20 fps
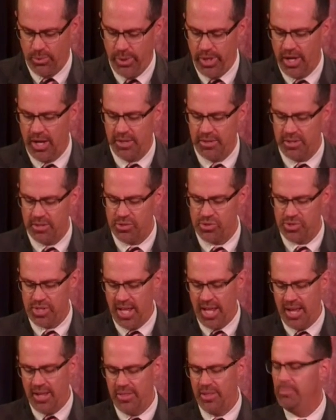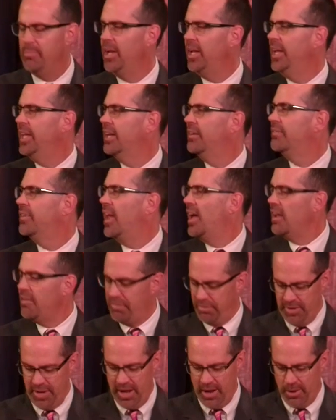We understand the meaning of
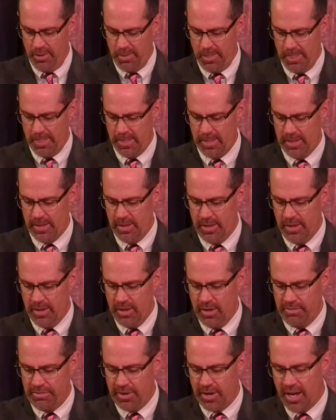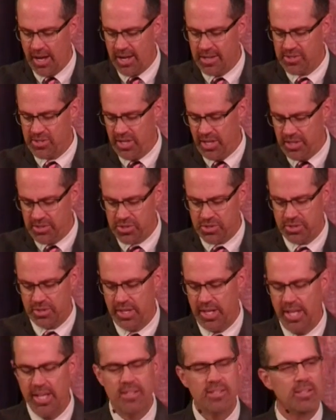life now. For us,
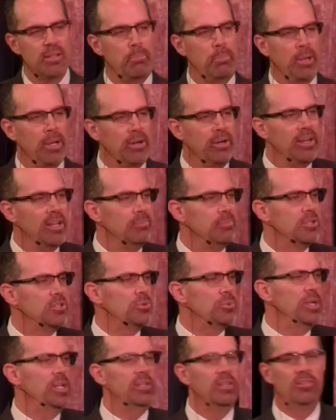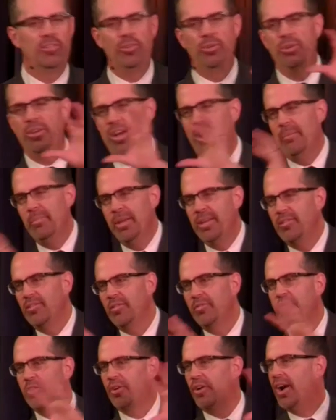history is the period between the two
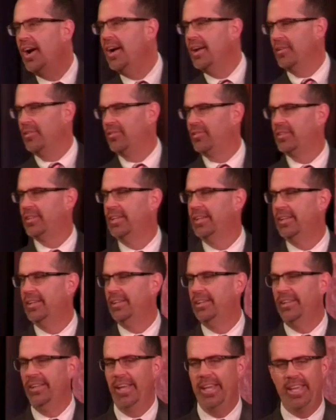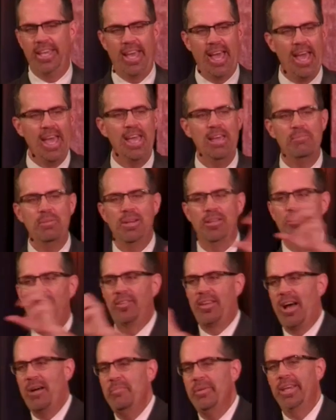comings of Christ. He came and
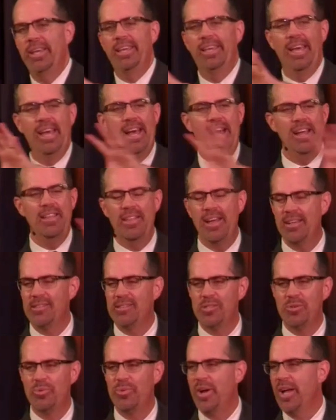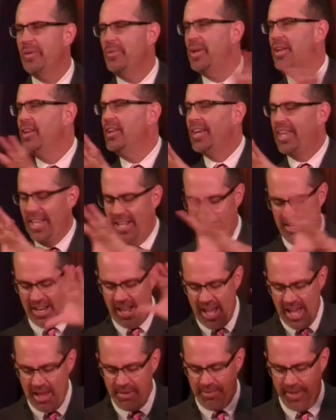he's coming again. That's the way we look at
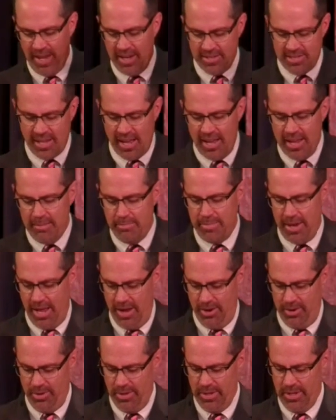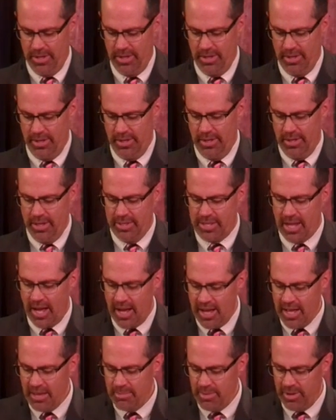life and time now.
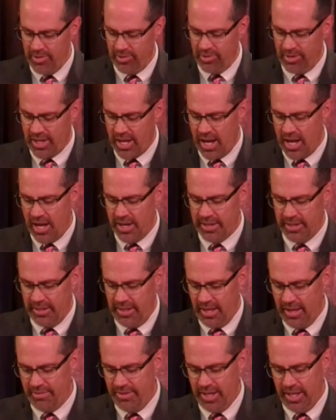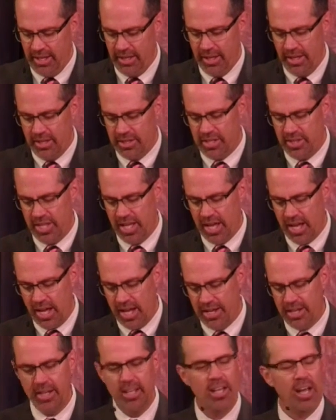Time is God giving to the
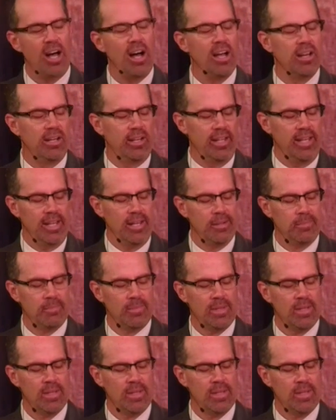ungodly